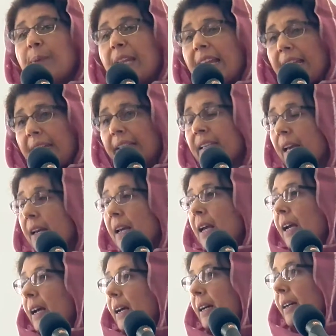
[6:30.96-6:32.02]
play
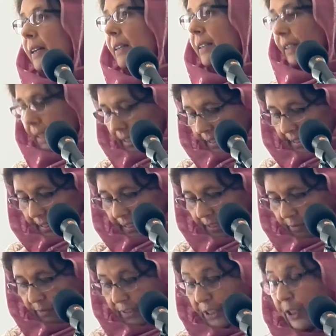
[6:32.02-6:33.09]
a little
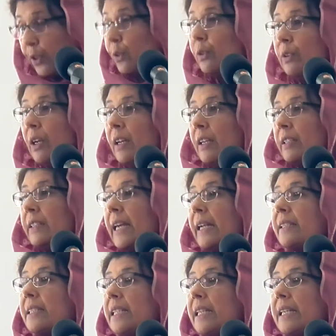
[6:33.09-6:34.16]
video
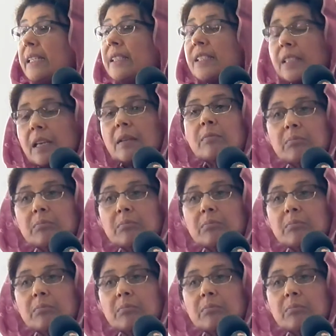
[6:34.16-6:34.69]
that is,